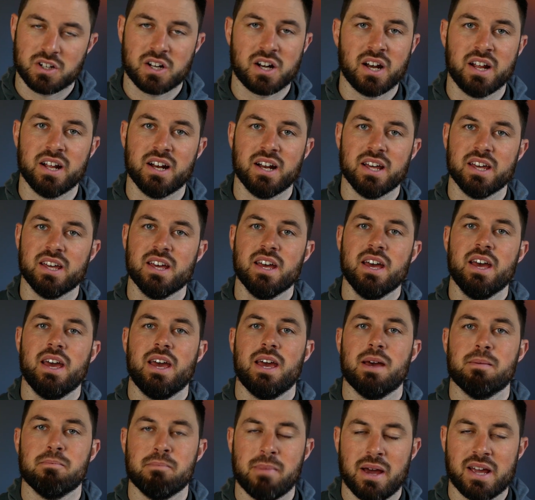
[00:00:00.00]
clearly
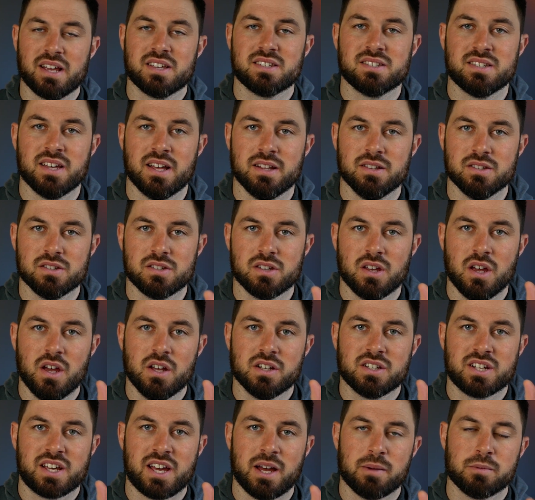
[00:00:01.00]
it makes sense
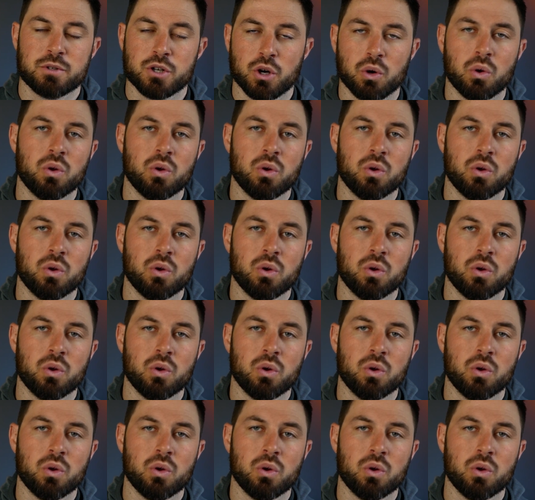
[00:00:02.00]
to capture